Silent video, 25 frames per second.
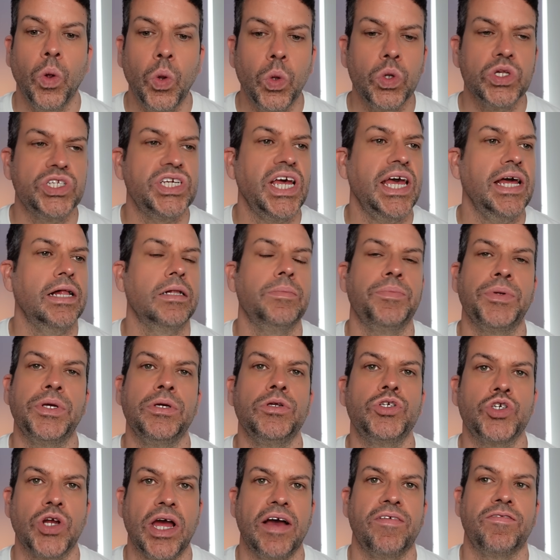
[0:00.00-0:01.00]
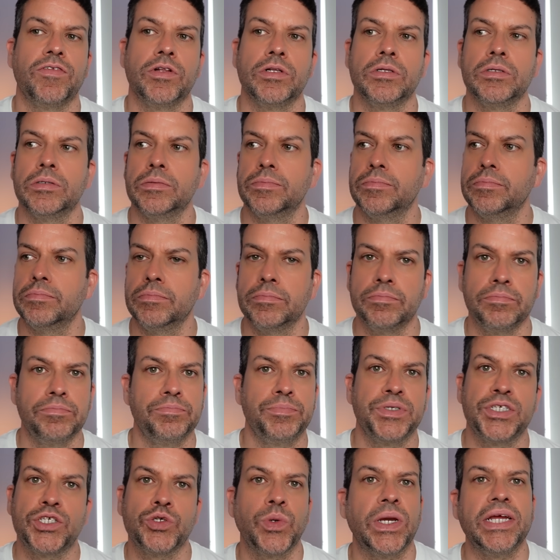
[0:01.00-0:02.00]
all to help you travel
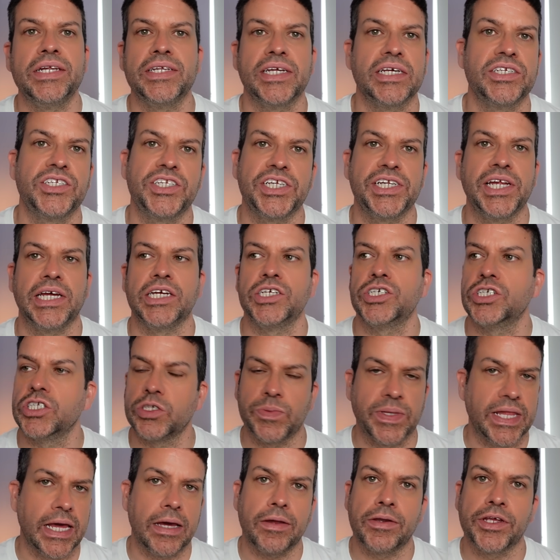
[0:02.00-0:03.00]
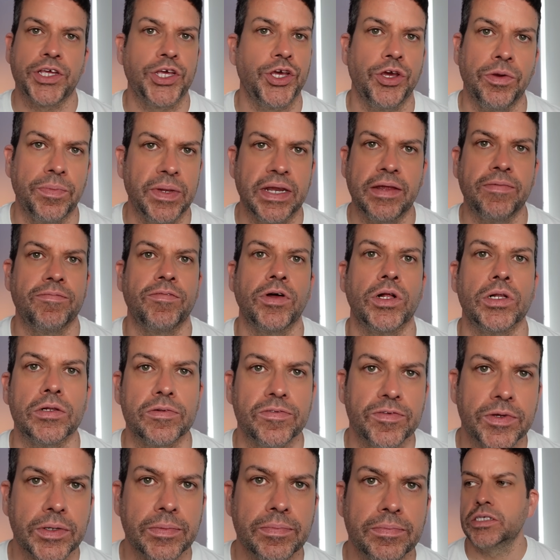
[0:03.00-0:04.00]
between destinations without a human
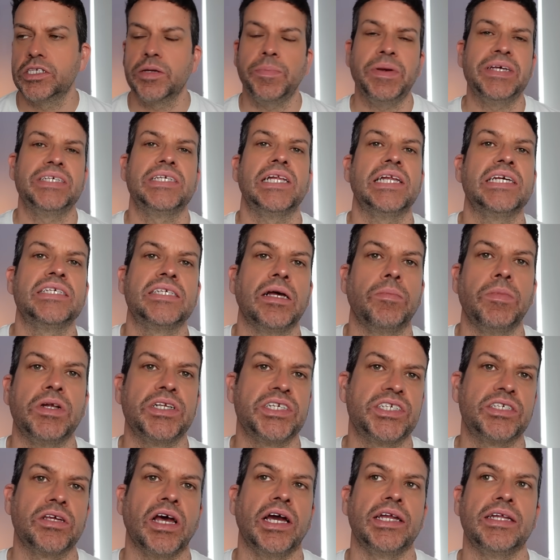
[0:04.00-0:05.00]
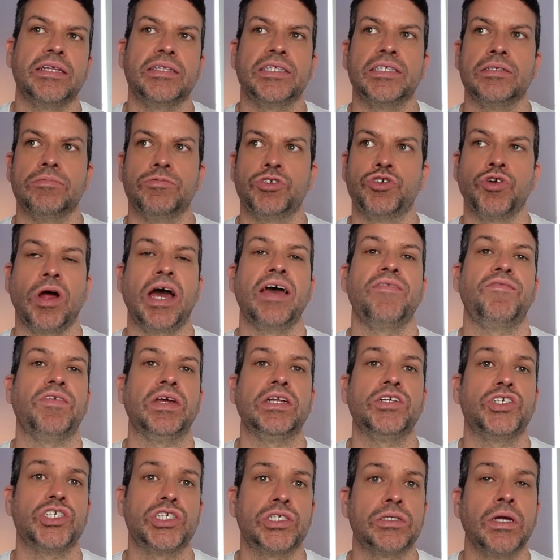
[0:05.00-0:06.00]
involved. So basically someone decided that
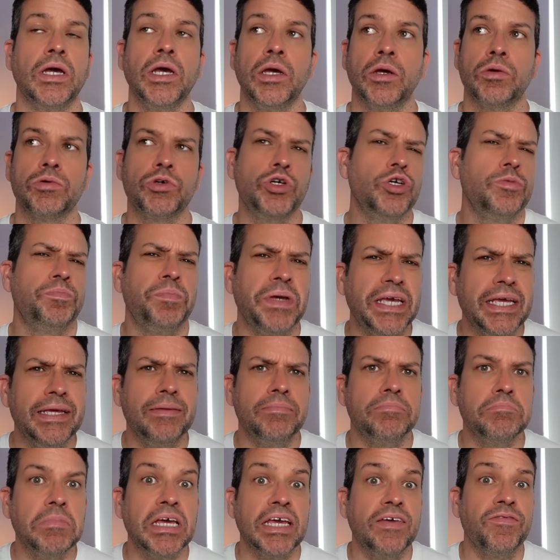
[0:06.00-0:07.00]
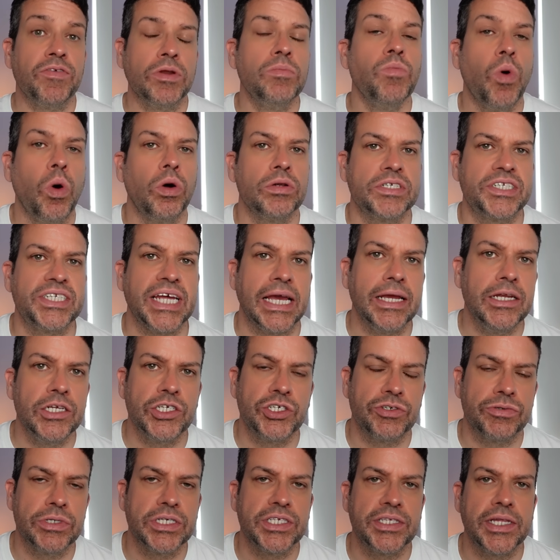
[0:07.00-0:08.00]
driving just could be even more
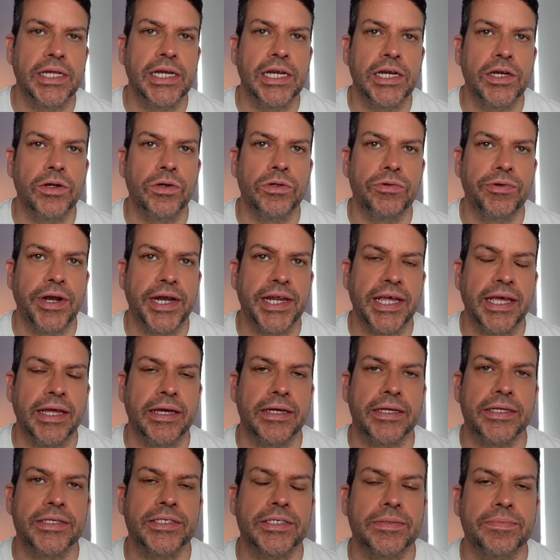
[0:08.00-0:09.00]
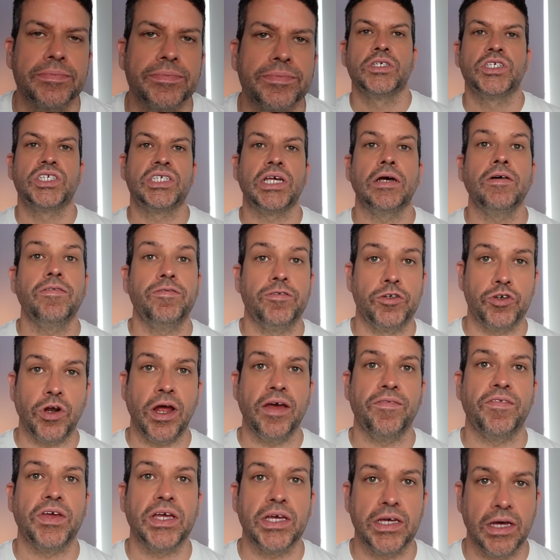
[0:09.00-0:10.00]
dangerous than it already is.
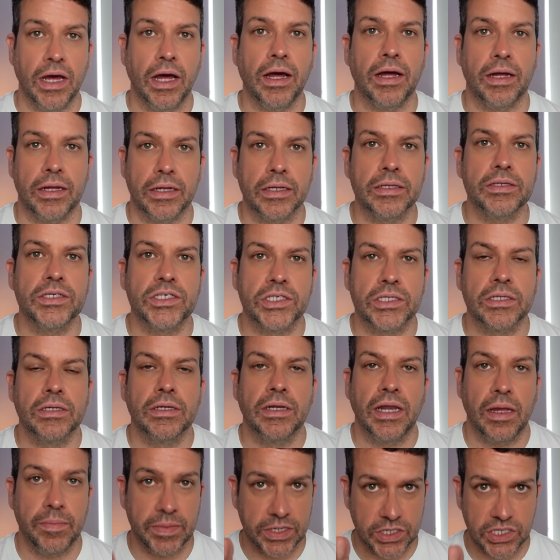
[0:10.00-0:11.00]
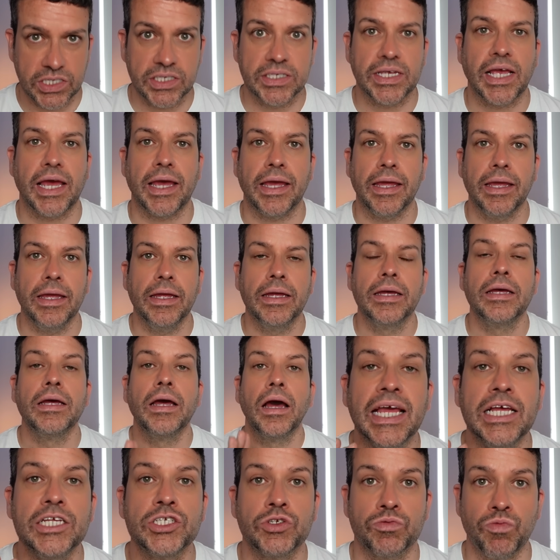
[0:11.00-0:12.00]
Self-driving cars, let me just say,
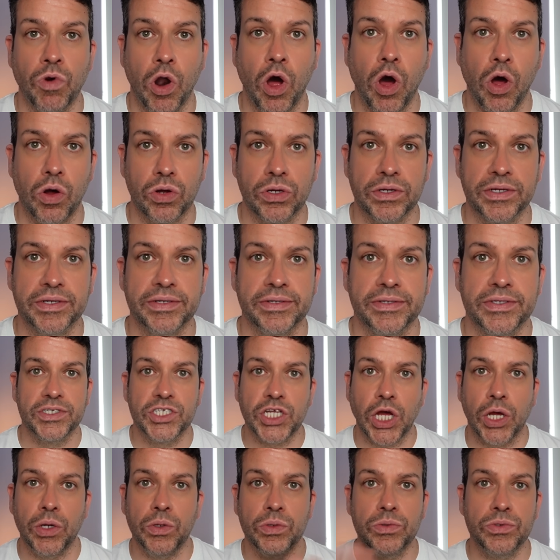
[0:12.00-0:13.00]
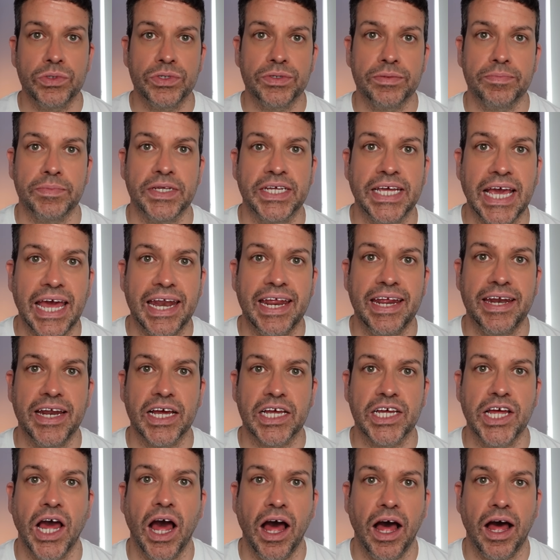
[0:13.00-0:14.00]
is wrong. Don't get in a
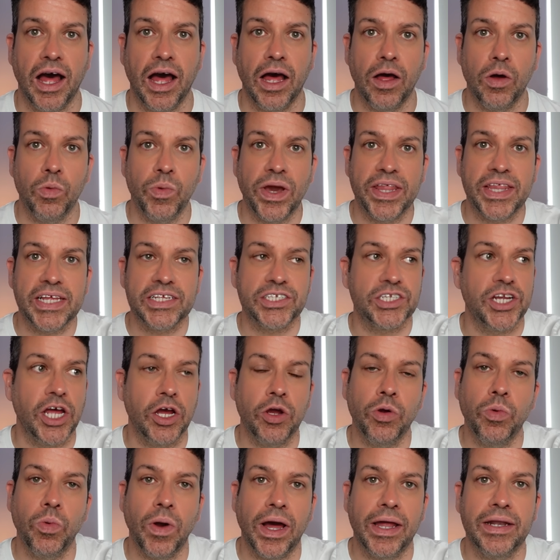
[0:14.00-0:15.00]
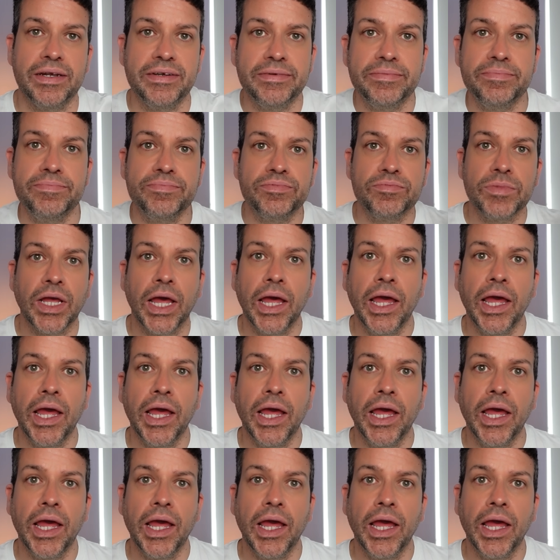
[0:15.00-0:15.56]
car where there's no one.